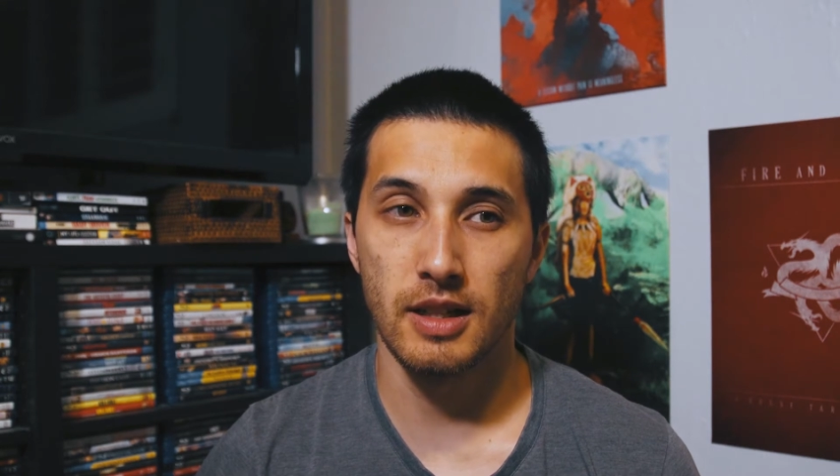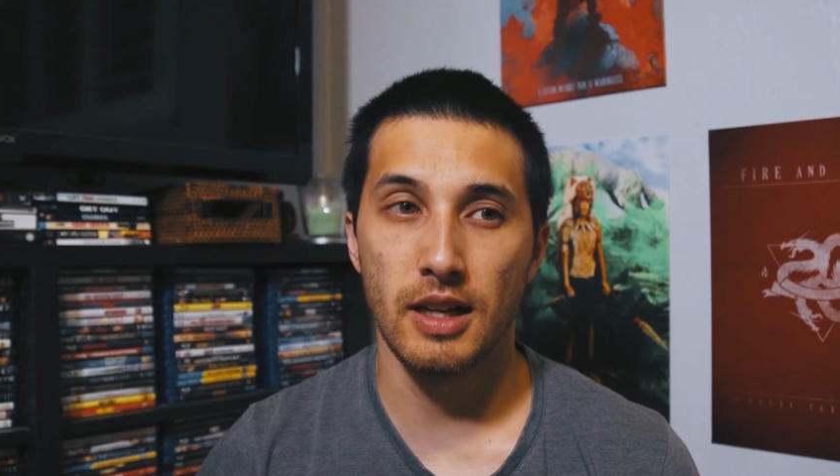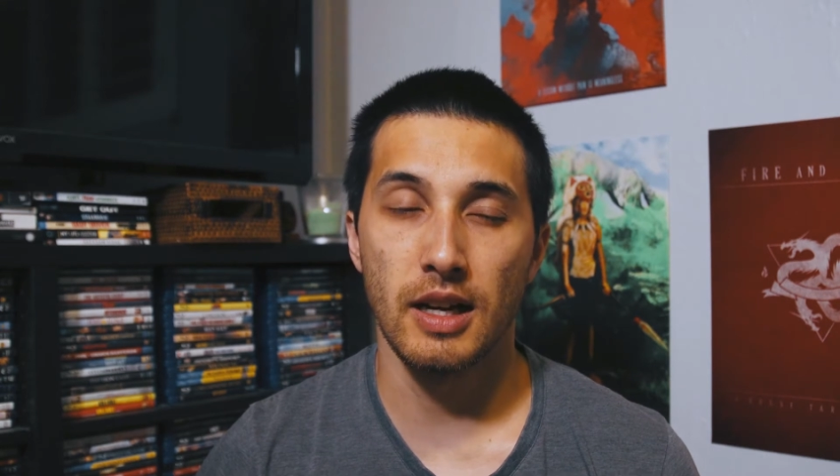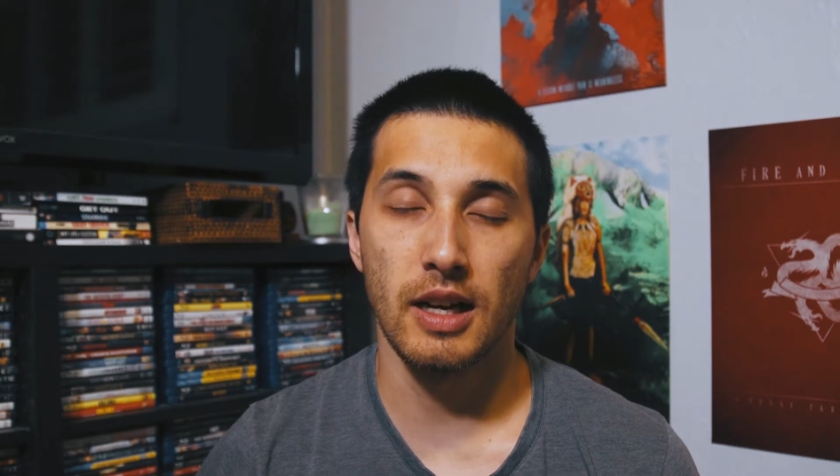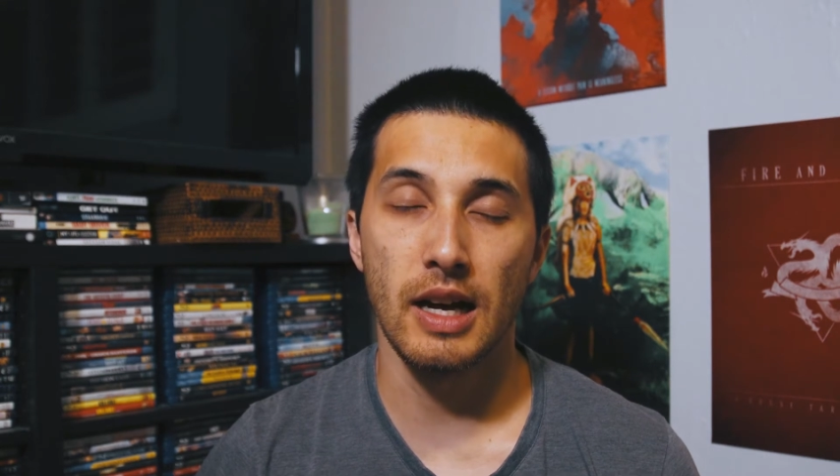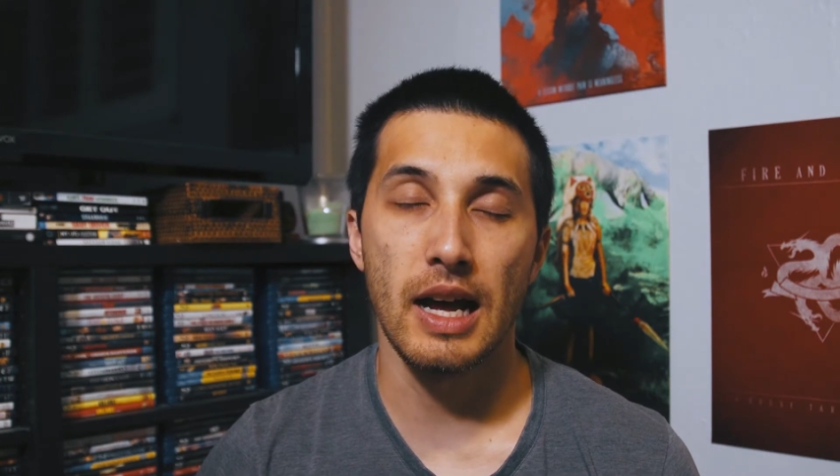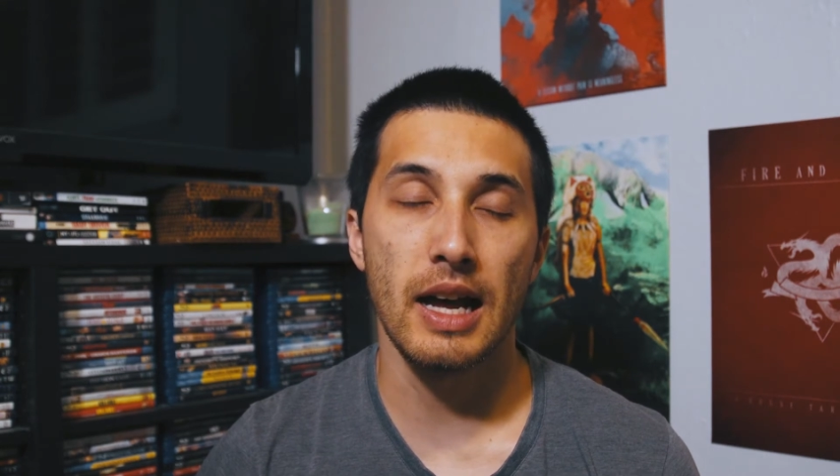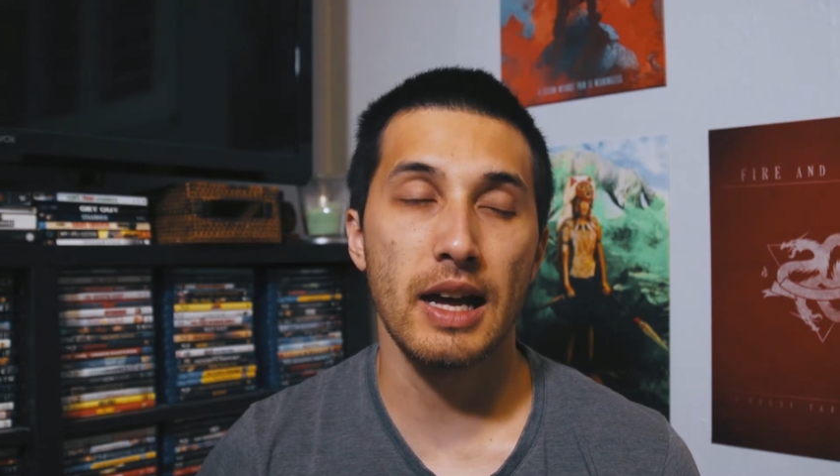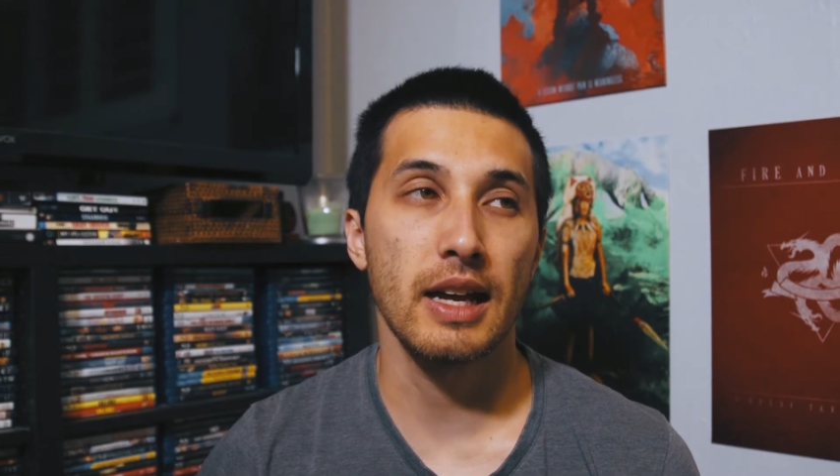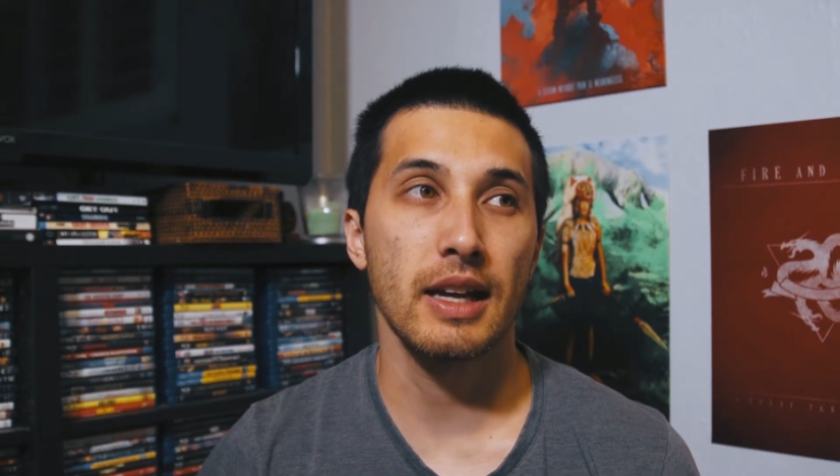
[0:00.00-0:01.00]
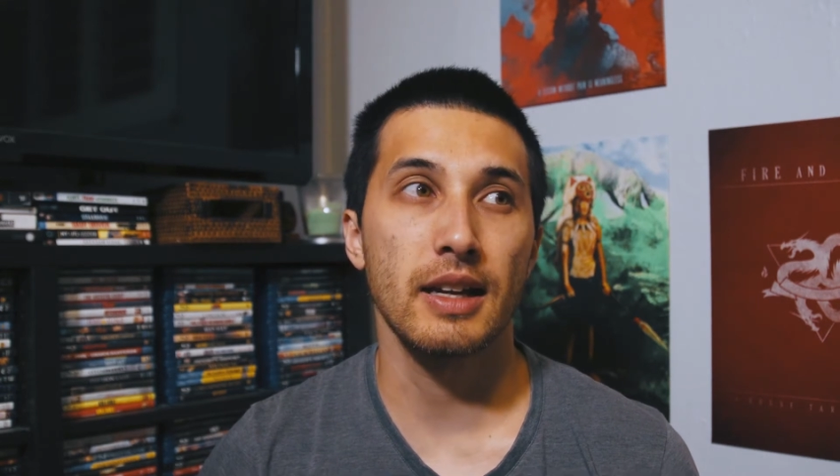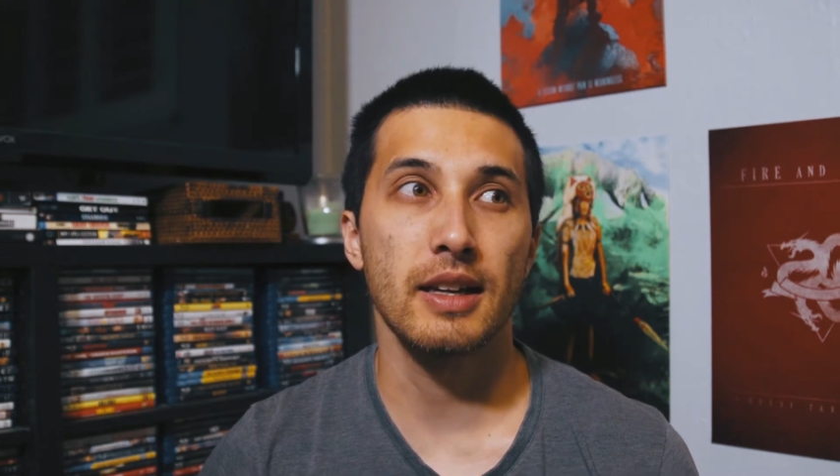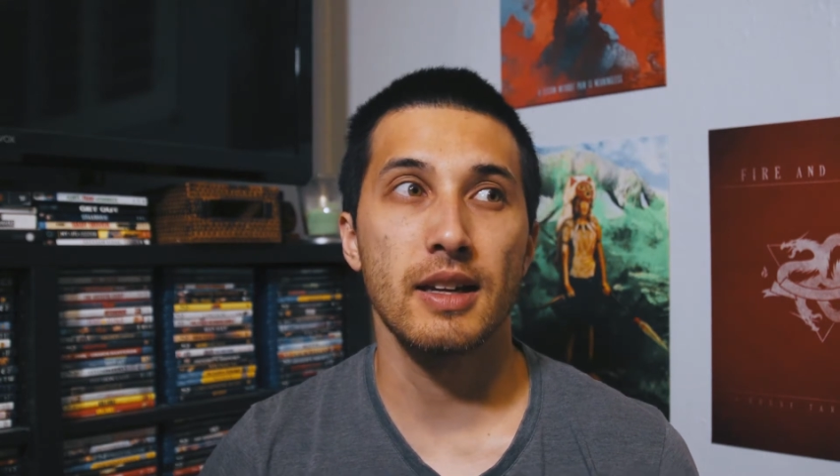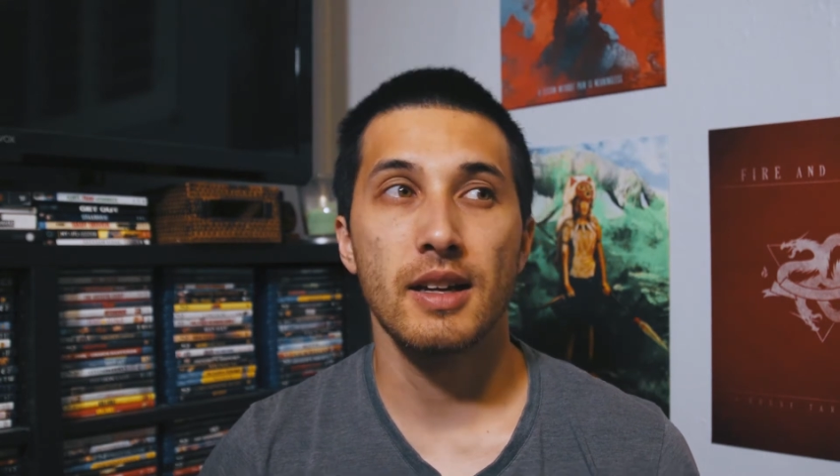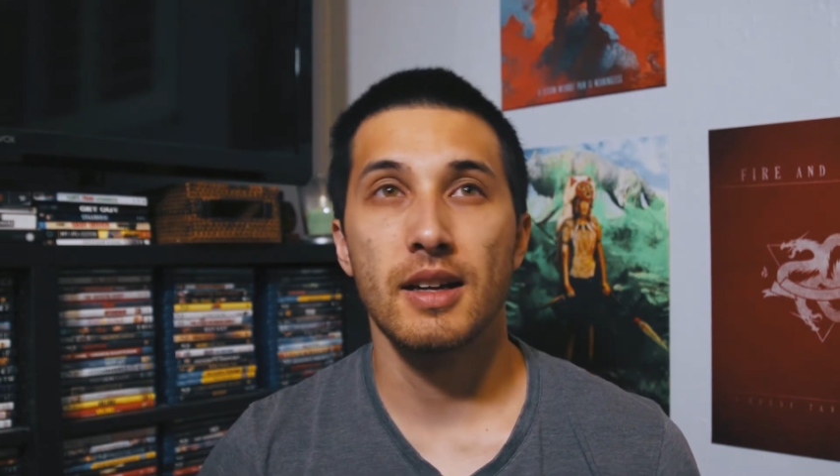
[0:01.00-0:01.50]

I